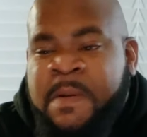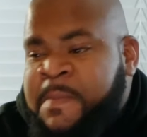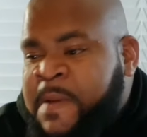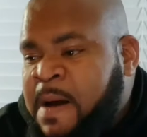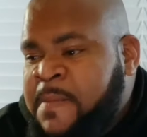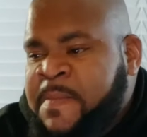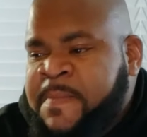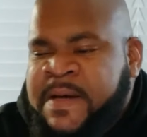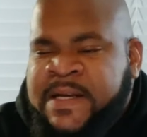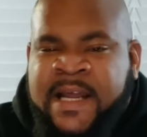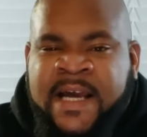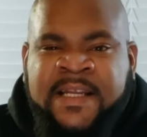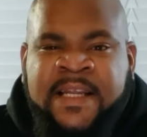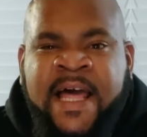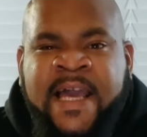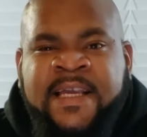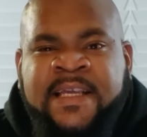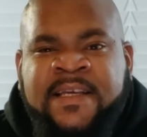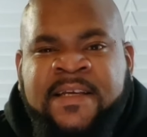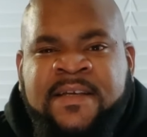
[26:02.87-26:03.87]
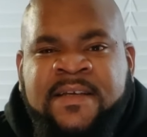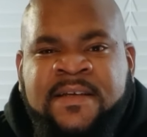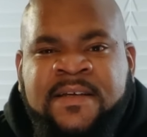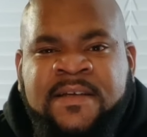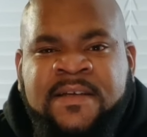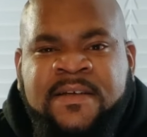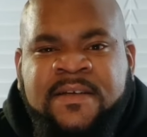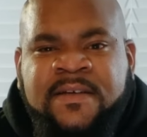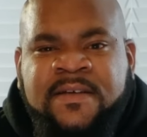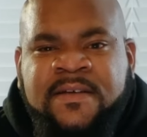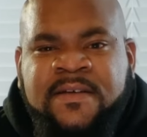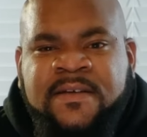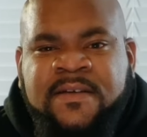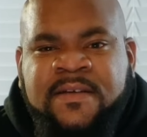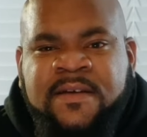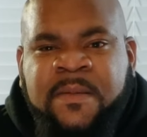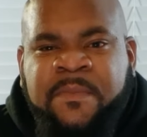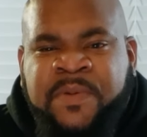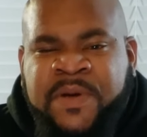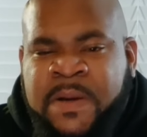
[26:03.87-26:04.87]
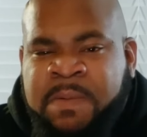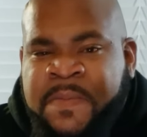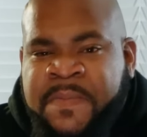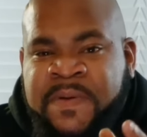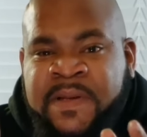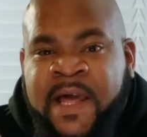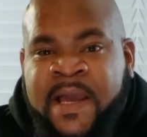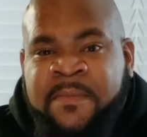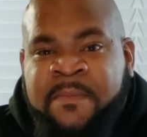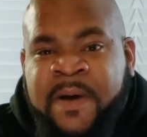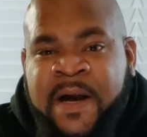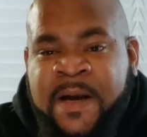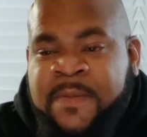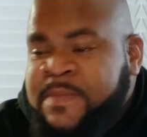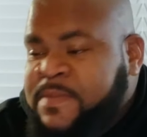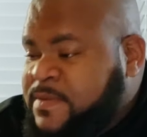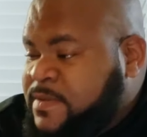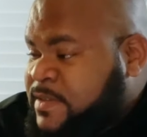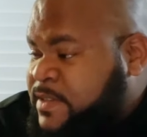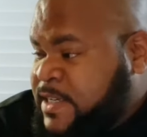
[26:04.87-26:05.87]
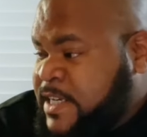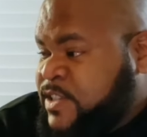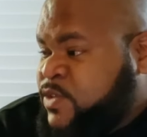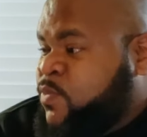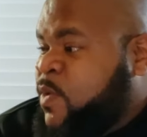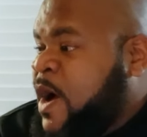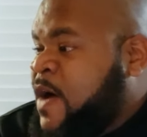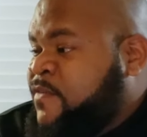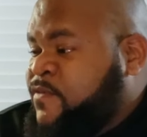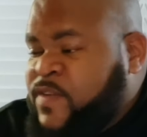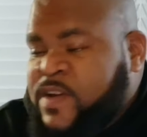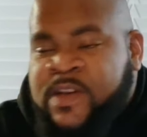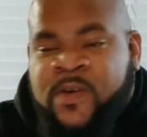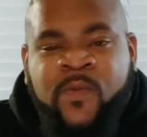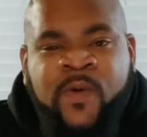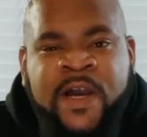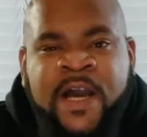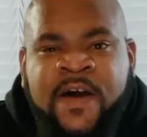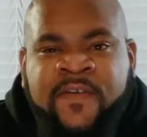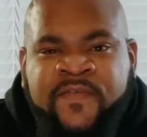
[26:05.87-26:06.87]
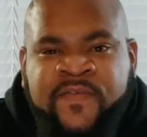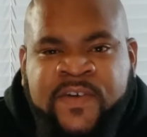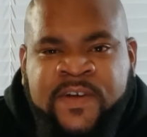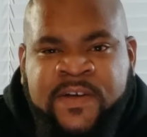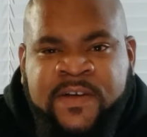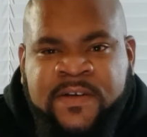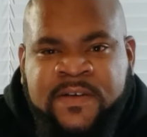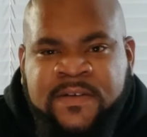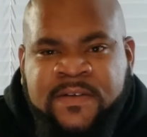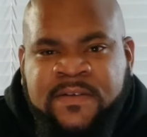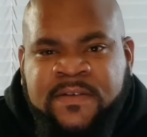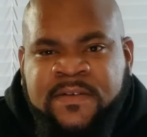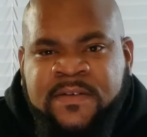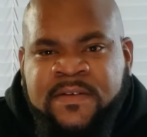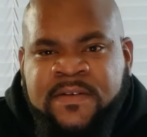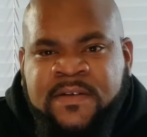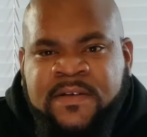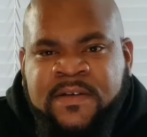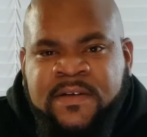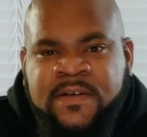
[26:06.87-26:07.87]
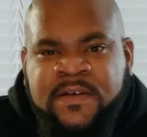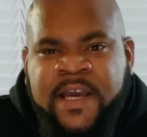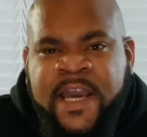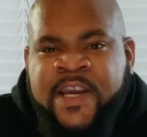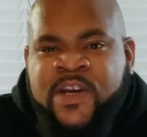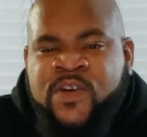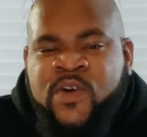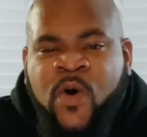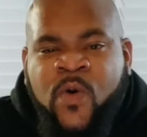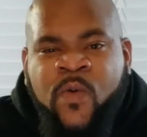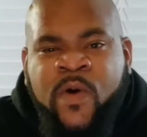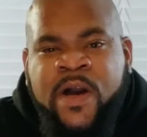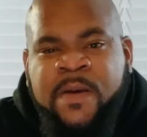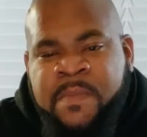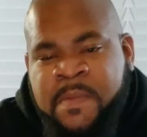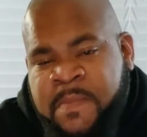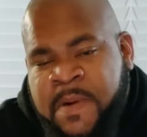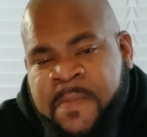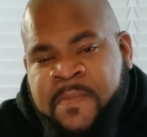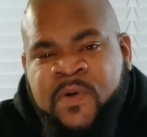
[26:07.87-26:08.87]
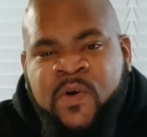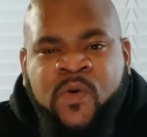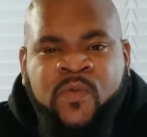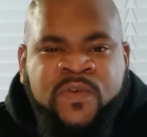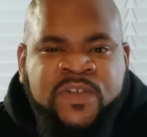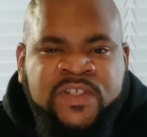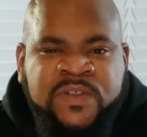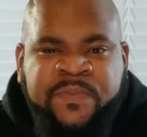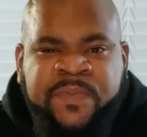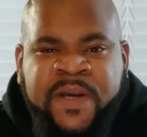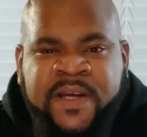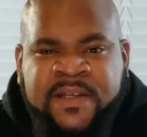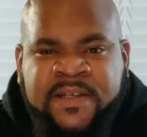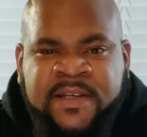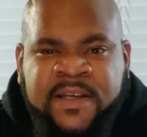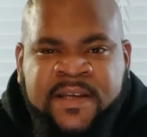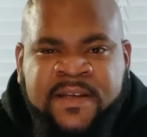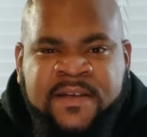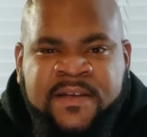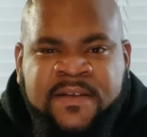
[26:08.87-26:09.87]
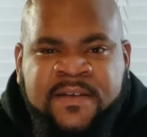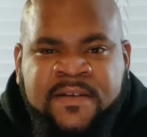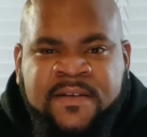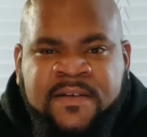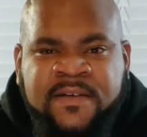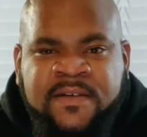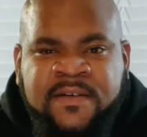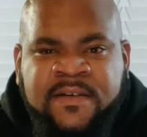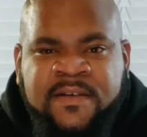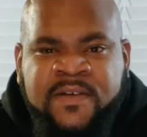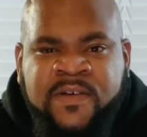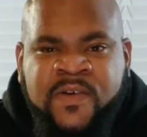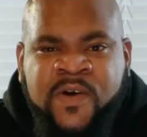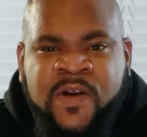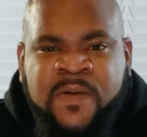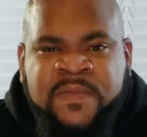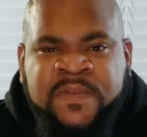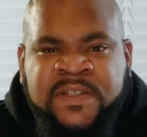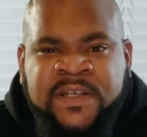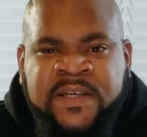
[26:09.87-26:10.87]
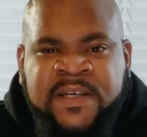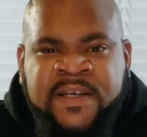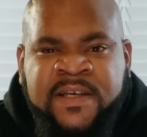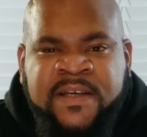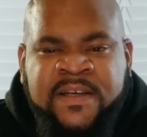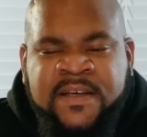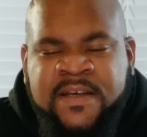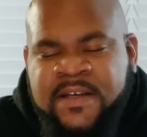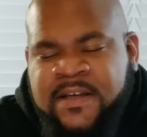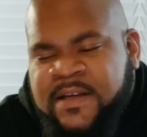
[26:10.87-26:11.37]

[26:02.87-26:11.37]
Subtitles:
My mama might not like it, but I'm gonna be like, Mama, this is why I feel the way I feel. And you know what? My mama gonna respect it. You know what I'm saying?